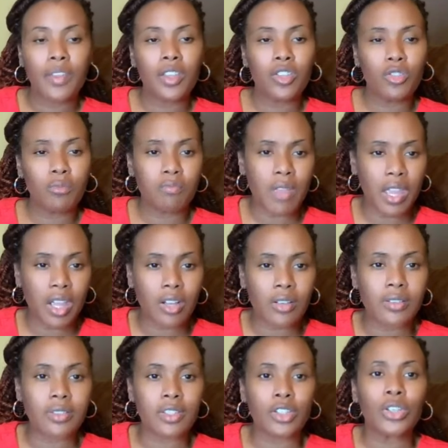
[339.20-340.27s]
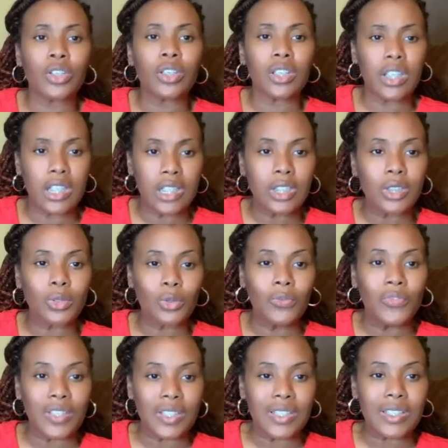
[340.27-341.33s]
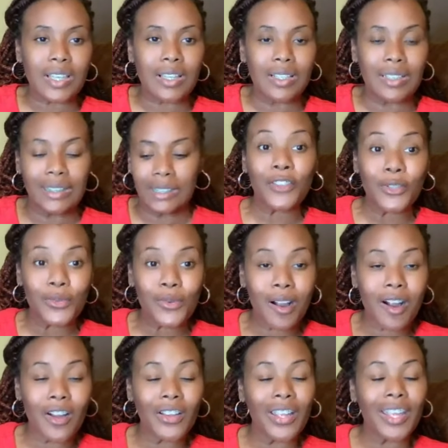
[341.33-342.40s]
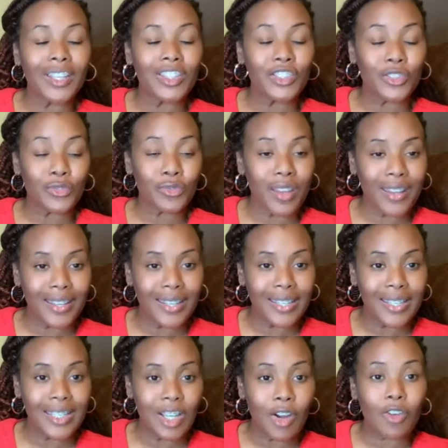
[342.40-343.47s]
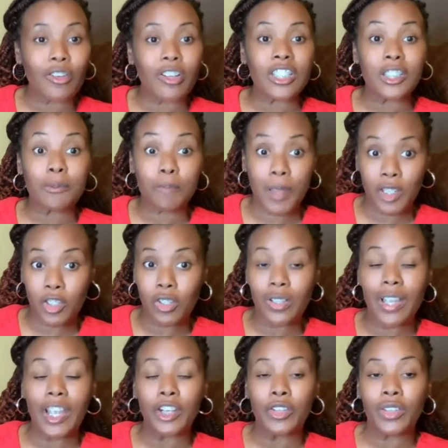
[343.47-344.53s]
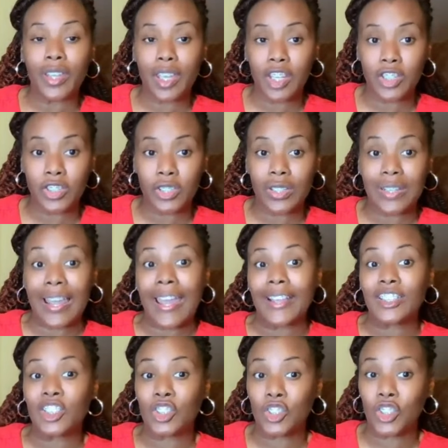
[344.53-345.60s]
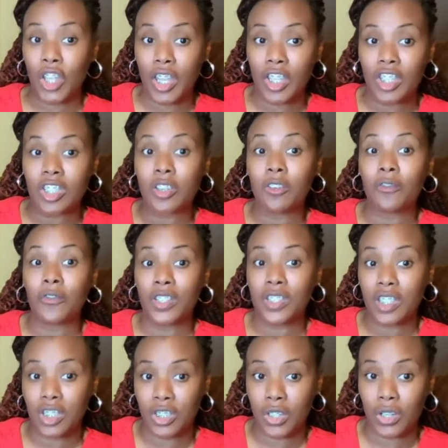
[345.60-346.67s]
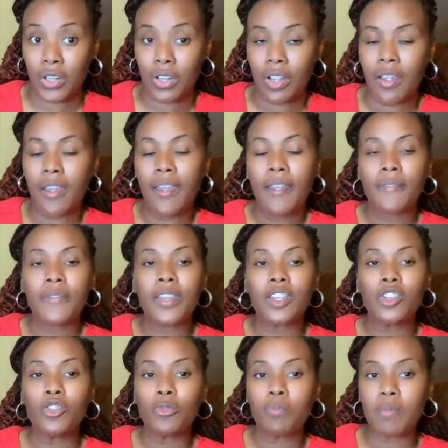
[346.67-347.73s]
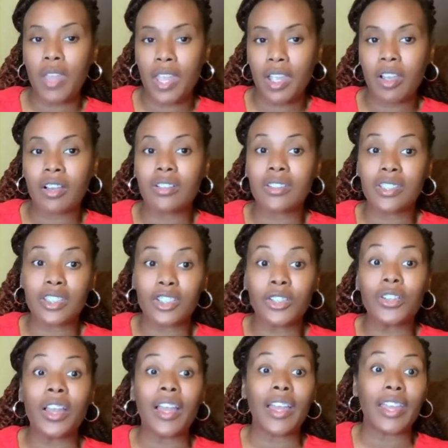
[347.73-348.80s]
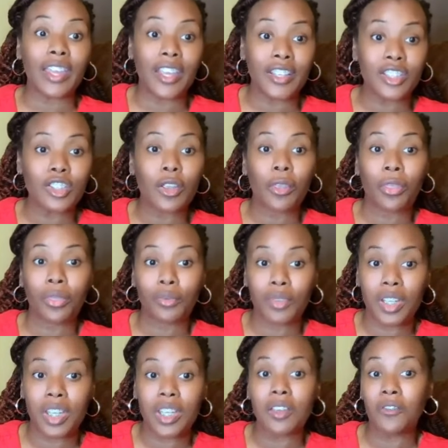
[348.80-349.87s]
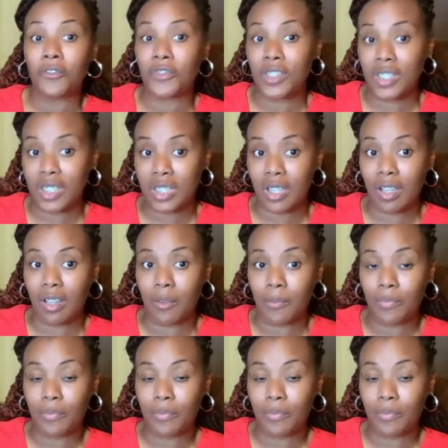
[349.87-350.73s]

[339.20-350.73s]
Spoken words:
then you may consider the E2 visa. If you are a trainee or a special education exchange visitor, then you may consider the H3 visa.